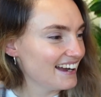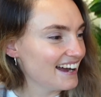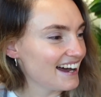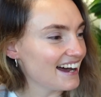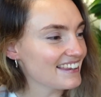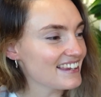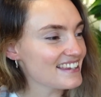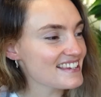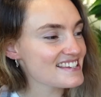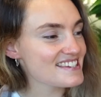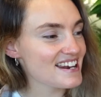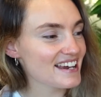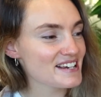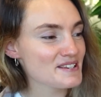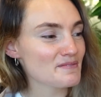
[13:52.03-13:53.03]
And then this
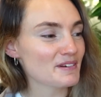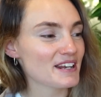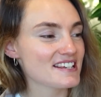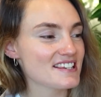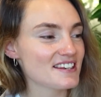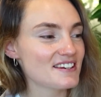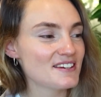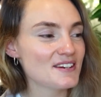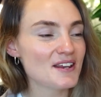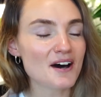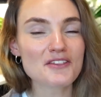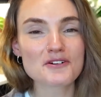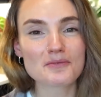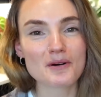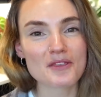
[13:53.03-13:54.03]
next one is
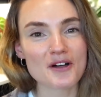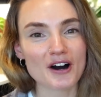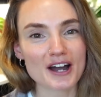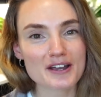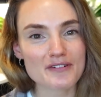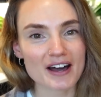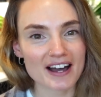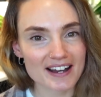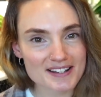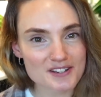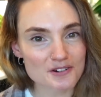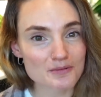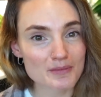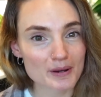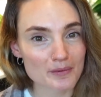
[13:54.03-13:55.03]
another one that I've had
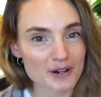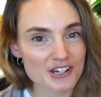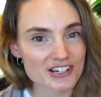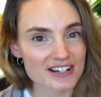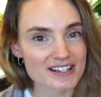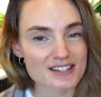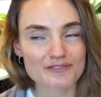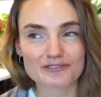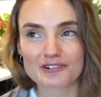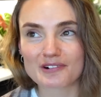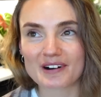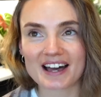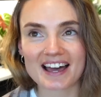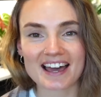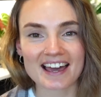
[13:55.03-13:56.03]
on my wish list
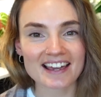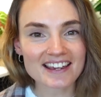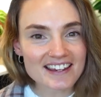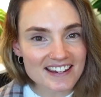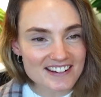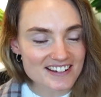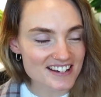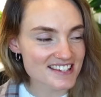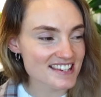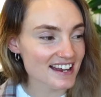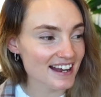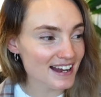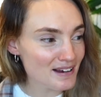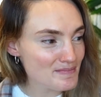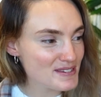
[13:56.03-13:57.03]
for ages,
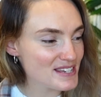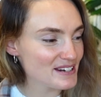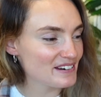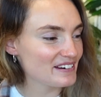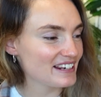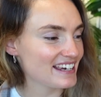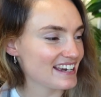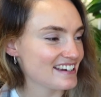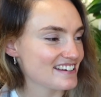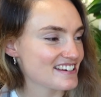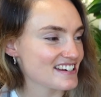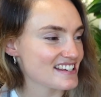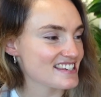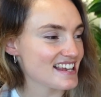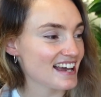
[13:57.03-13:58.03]
absolutely
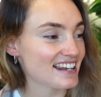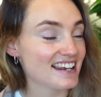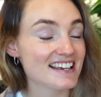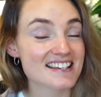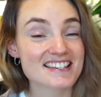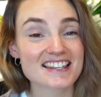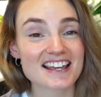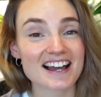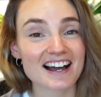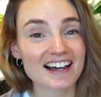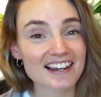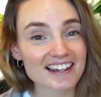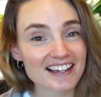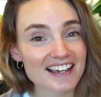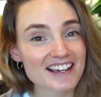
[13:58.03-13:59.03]
ages, and it is the
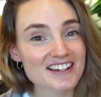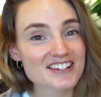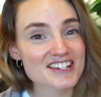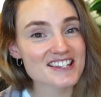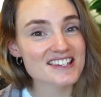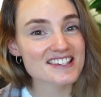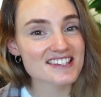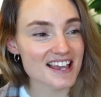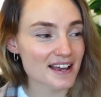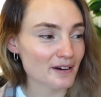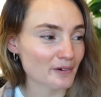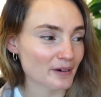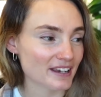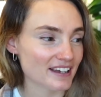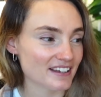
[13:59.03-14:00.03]
Alocasia
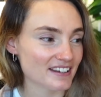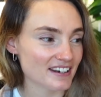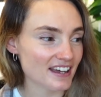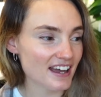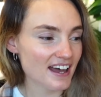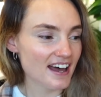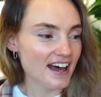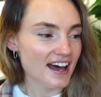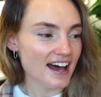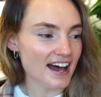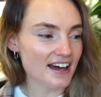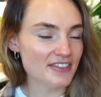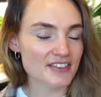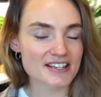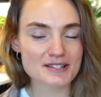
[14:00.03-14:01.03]
sarian.
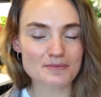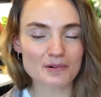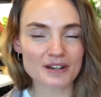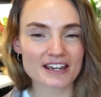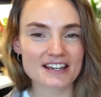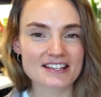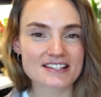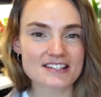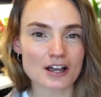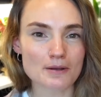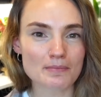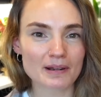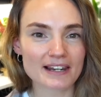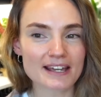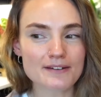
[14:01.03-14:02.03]
And this one is, I
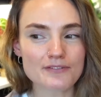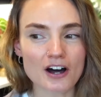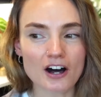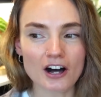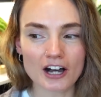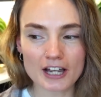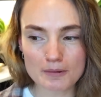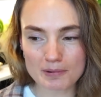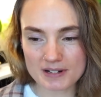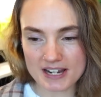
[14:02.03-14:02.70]
believe, a hybrid